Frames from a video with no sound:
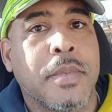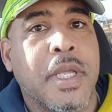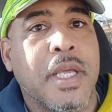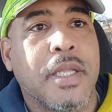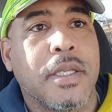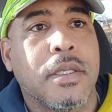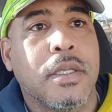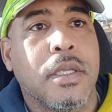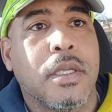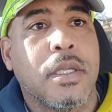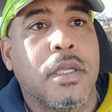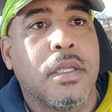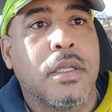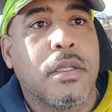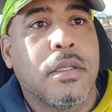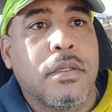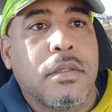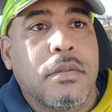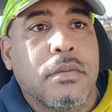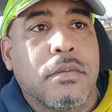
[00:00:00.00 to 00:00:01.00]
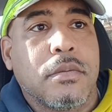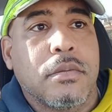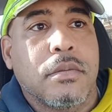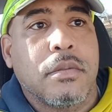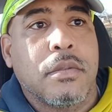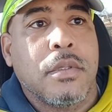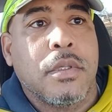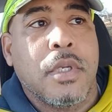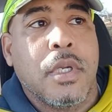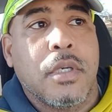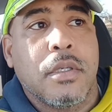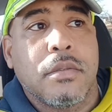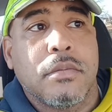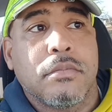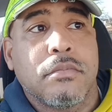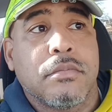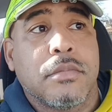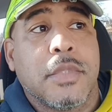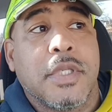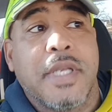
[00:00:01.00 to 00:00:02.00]
that, you
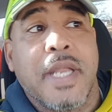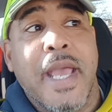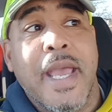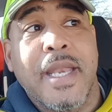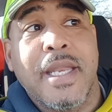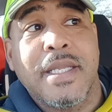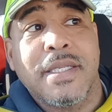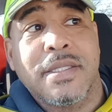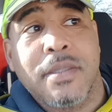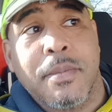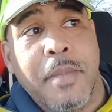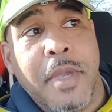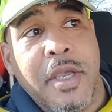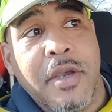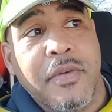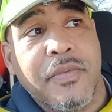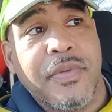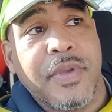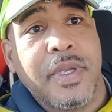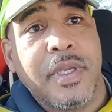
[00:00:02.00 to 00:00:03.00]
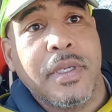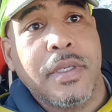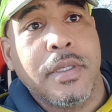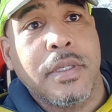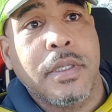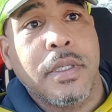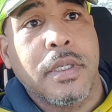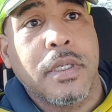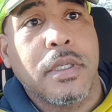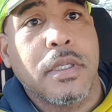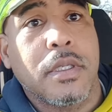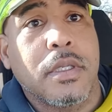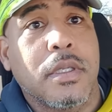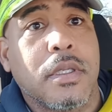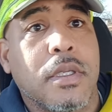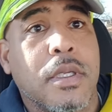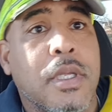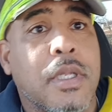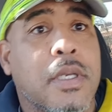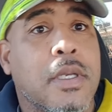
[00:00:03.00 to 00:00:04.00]
know, the daddy is the male figure,
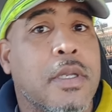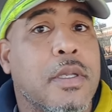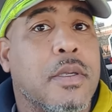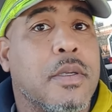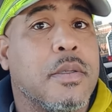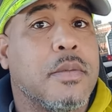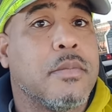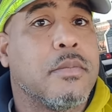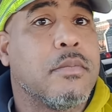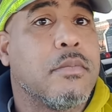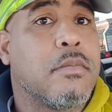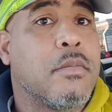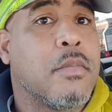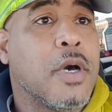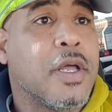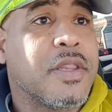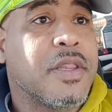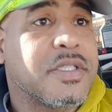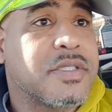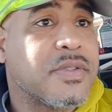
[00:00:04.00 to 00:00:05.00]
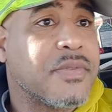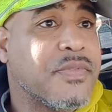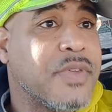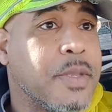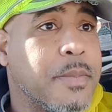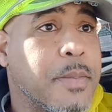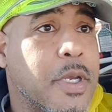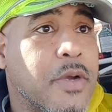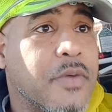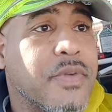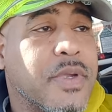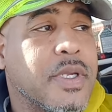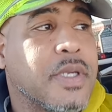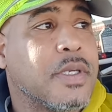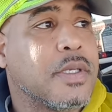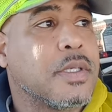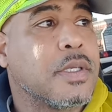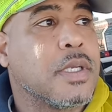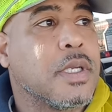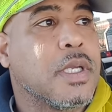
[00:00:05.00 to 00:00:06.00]
and the mother is the female
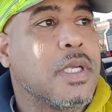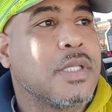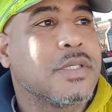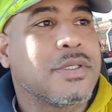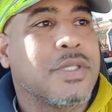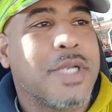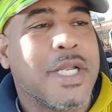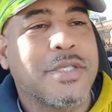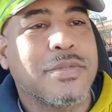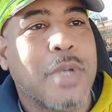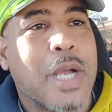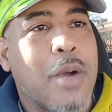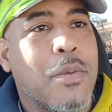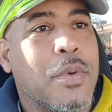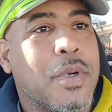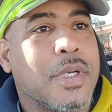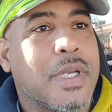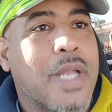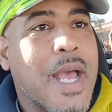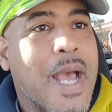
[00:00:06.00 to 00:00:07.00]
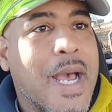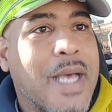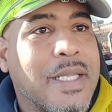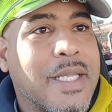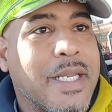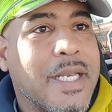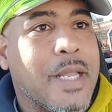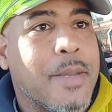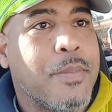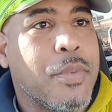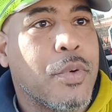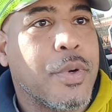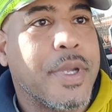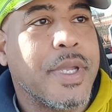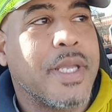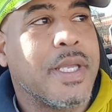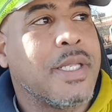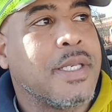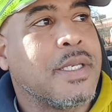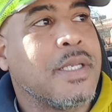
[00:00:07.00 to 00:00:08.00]
figure. So that's why I wanted to highlight that
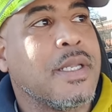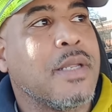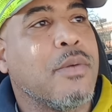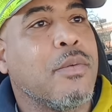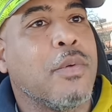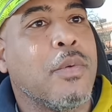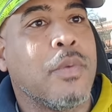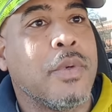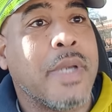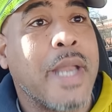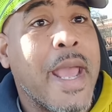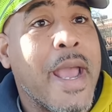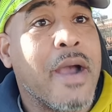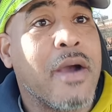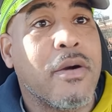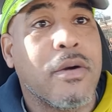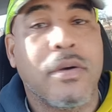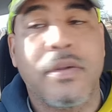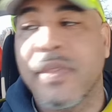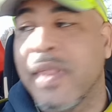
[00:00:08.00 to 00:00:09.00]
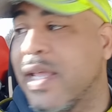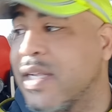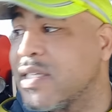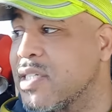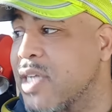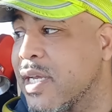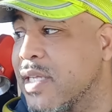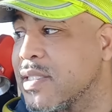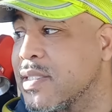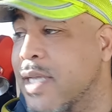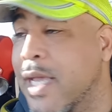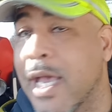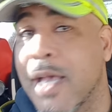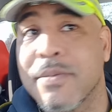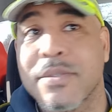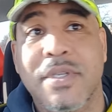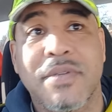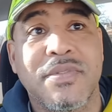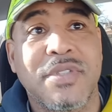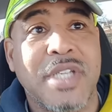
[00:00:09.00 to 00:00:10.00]
point. And now that
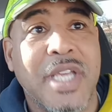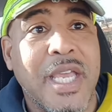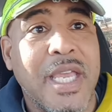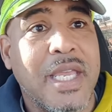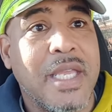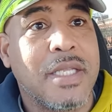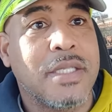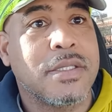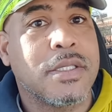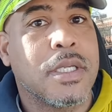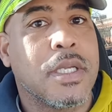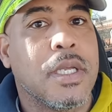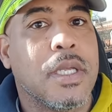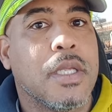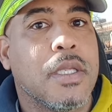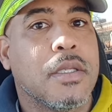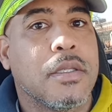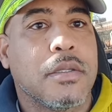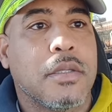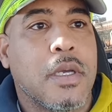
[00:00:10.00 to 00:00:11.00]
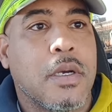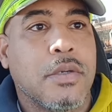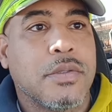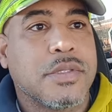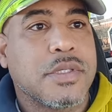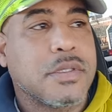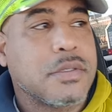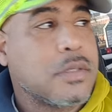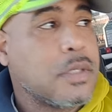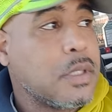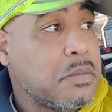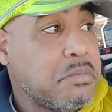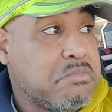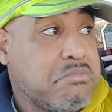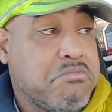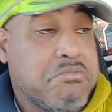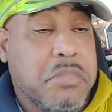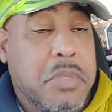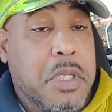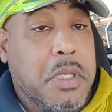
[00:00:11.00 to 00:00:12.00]
times have changed, those,
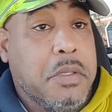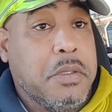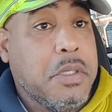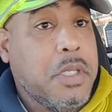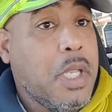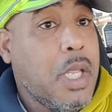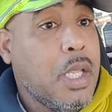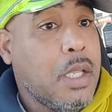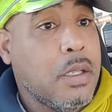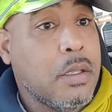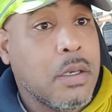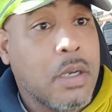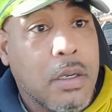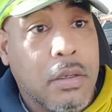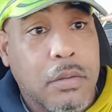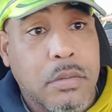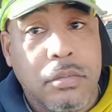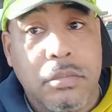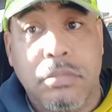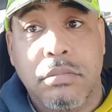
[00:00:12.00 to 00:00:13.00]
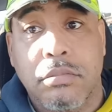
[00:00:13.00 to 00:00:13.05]
you know,